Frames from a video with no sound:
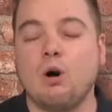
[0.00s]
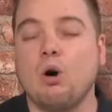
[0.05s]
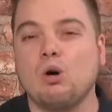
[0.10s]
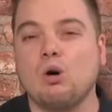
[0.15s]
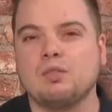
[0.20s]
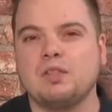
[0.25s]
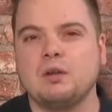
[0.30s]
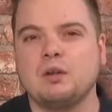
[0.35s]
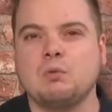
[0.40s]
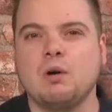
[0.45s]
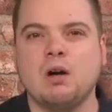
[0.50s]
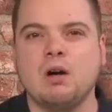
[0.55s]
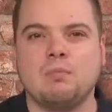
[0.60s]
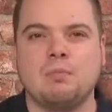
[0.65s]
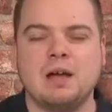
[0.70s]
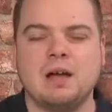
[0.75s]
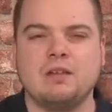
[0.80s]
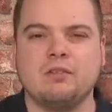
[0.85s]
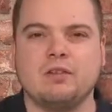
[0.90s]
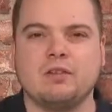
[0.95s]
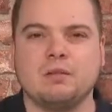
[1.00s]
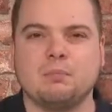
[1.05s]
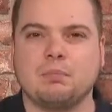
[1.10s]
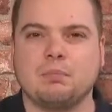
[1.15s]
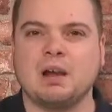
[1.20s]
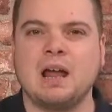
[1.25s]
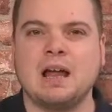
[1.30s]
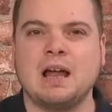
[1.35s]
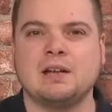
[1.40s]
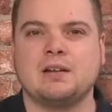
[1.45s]
all they were painted
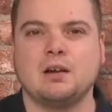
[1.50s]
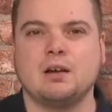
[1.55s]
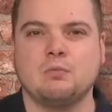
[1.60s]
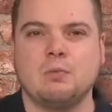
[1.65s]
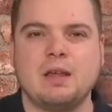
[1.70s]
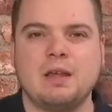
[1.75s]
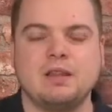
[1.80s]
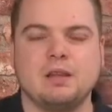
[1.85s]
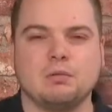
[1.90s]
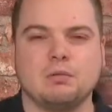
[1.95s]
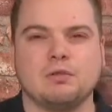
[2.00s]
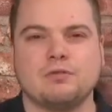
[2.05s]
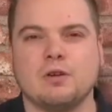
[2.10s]
black when they were